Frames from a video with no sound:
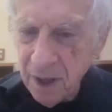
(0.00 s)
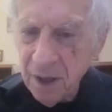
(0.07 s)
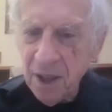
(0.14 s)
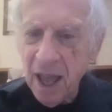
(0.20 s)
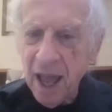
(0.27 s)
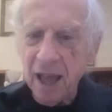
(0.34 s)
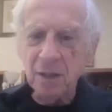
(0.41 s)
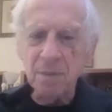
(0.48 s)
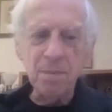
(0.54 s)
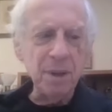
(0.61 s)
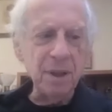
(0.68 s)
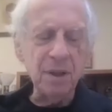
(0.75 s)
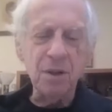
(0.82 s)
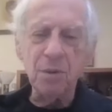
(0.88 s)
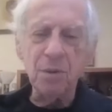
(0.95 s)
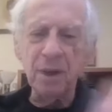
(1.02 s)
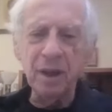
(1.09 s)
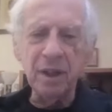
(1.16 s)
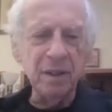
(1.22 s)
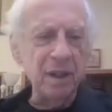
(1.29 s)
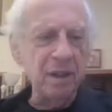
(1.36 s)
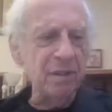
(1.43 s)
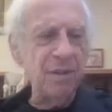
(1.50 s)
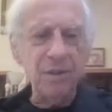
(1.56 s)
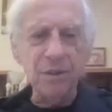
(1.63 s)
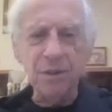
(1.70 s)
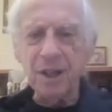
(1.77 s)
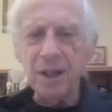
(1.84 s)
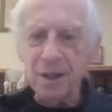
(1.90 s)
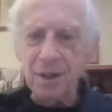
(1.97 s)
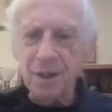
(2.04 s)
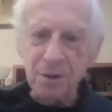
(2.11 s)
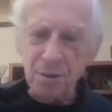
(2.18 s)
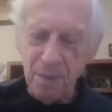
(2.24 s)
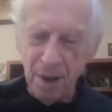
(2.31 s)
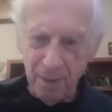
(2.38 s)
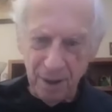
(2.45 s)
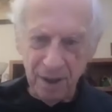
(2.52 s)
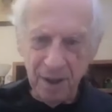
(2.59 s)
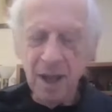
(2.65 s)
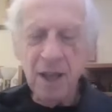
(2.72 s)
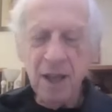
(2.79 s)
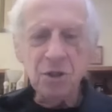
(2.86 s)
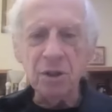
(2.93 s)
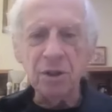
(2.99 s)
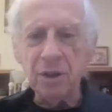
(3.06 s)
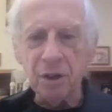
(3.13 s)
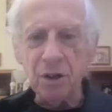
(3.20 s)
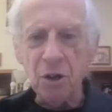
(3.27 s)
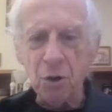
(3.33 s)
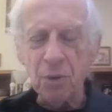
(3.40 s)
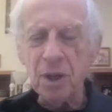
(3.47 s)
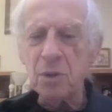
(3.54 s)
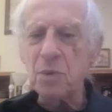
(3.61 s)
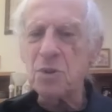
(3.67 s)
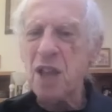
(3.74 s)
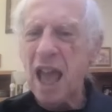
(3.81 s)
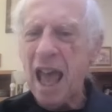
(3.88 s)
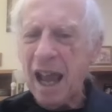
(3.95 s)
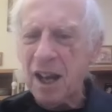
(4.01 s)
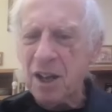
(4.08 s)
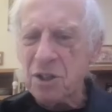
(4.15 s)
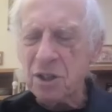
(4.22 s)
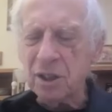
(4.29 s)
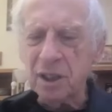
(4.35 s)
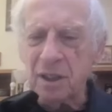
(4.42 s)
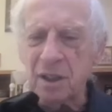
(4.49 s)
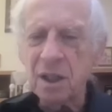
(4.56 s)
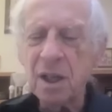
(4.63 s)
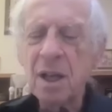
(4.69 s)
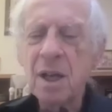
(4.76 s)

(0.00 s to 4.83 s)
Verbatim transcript: They hadn't been to Korea in 30 years, maybe. So their Korean was excellent.